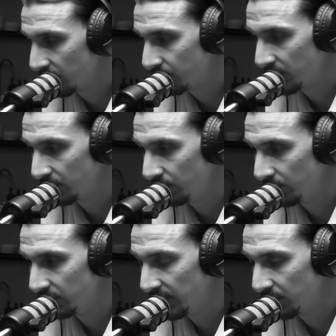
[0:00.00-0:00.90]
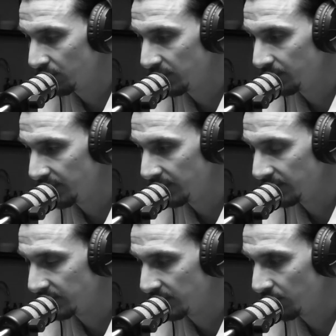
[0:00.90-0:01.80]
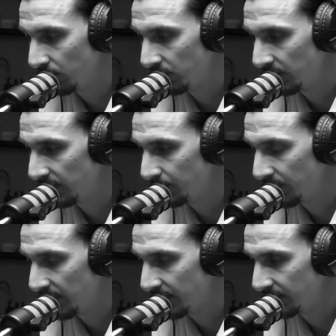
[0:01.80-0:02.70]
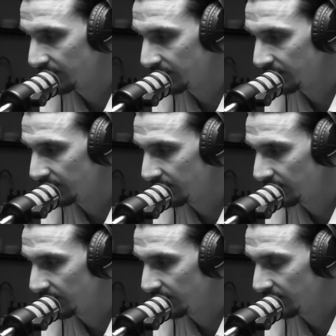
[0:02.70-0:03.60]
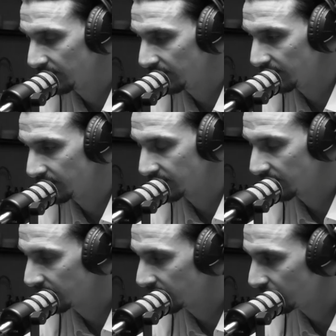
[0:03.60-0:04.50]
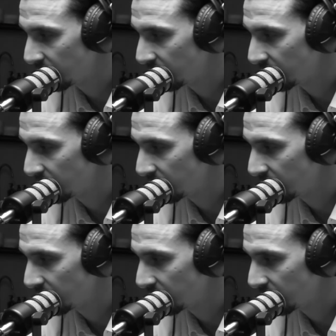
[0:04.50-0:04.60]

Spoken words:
something good, not only me, it's the whole team behind the Zlatan